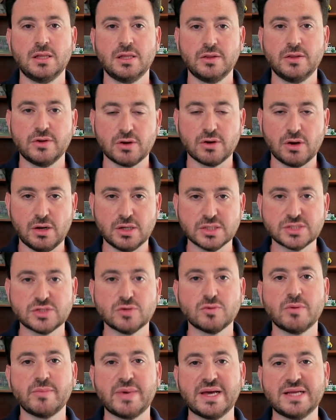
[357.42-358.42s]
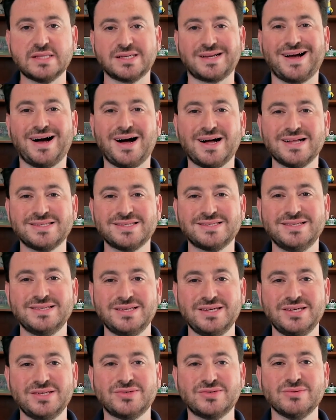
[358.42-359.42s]
There also remains a constant
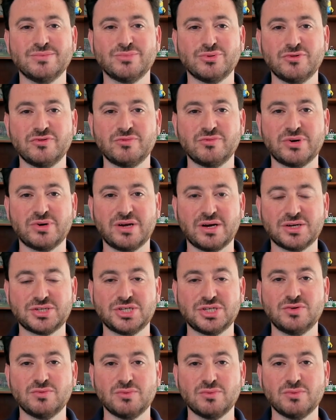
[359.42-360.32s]
need to improve production